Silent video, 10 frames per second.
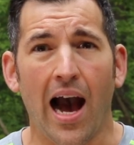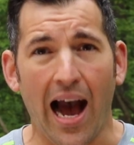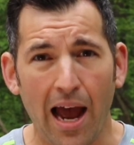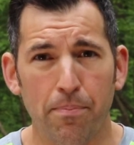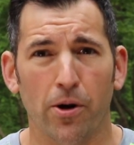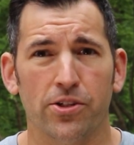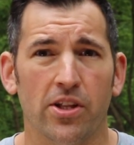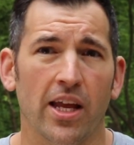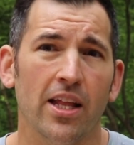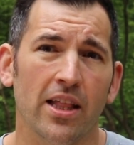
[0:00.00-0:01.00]
I
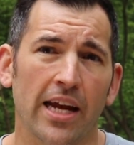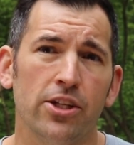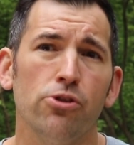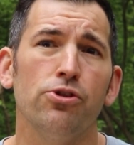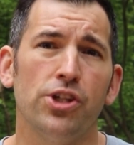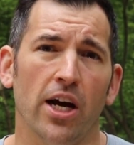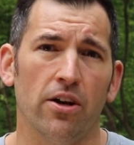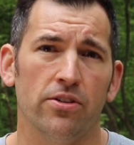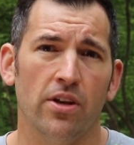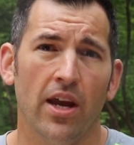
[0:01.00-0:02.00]
personally like to use
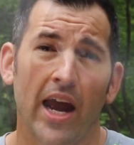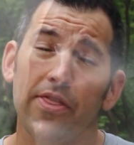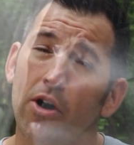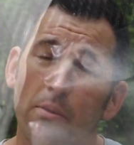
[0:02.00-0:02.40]
gels, and there